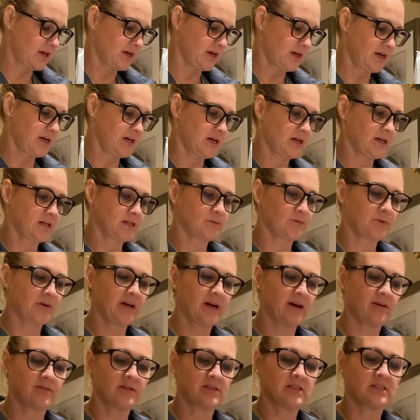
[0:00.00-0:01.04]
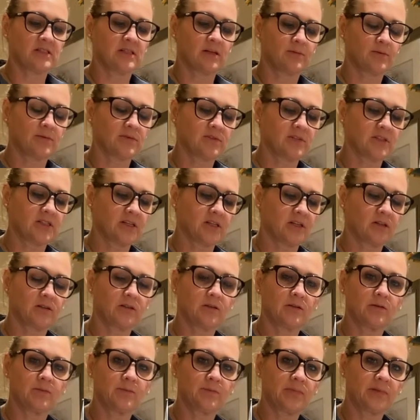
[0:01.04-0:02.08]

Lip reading: and we have a 00